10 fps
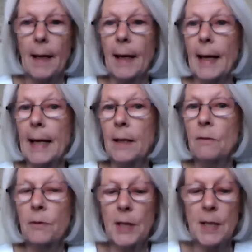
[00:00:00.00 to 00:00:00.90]

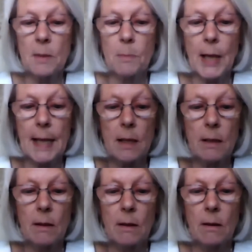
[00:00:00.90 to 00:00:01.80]
Envy spread,
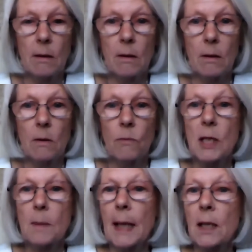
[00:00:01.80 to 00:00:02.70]

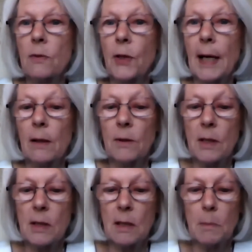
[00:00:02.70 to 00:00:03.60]
respect for
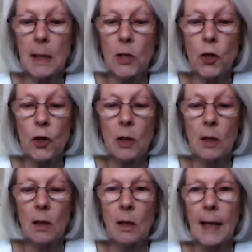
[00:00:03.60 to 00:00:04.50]
elders diminished,
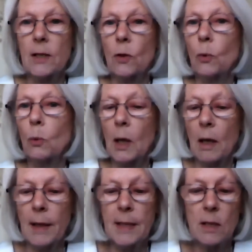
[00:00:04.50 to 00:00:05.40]
and all
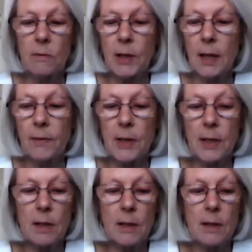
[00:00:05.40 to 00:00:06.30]
kinds of
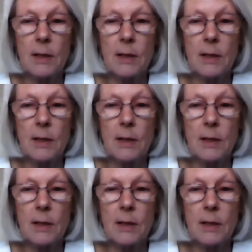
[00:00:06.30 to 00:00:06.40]
covetousness